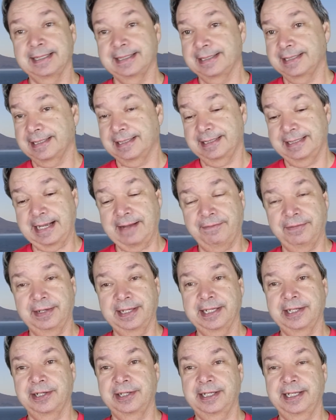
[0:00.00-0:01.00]
It's
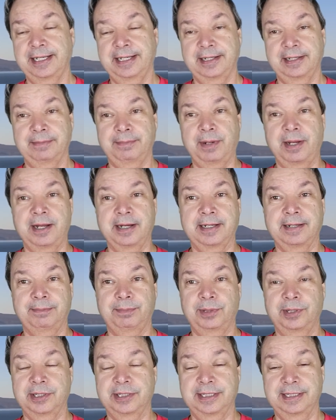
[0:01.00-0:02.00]
definitely going to hit the
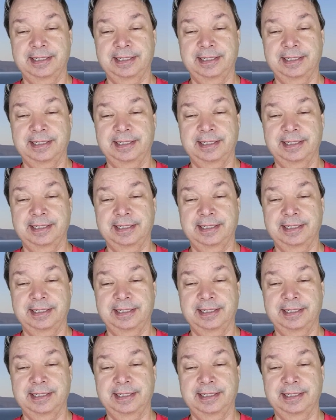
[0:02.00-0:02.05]
pocketbooks.